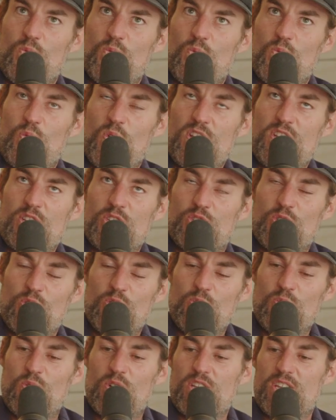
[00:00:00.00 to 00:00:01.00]
when you're
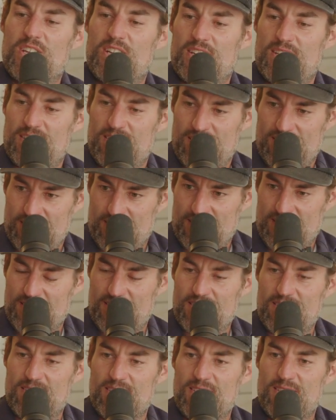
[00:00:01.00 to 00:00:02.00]
doing what you
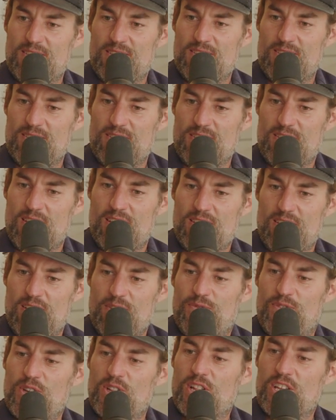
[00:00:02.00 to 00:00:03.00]

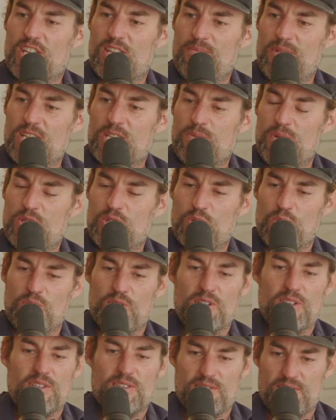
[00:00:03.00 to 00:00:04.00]
feel like you're meant to be
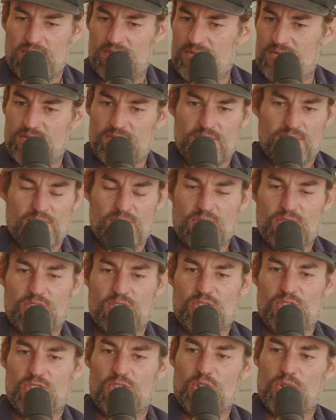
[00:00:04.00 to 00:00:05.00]
doing,
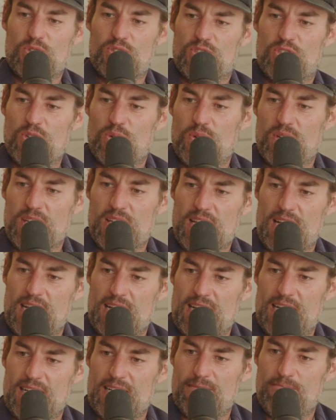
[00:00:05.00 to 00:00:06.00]
doing
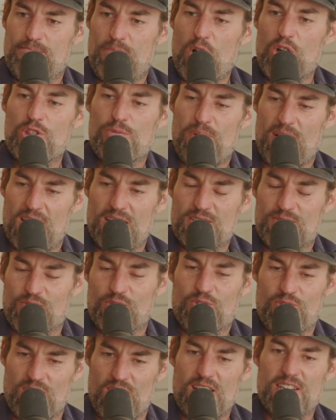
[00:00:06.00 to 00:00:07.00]
both parts of
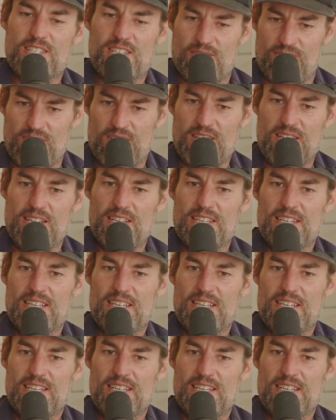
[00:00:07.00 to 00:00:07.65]
creativity,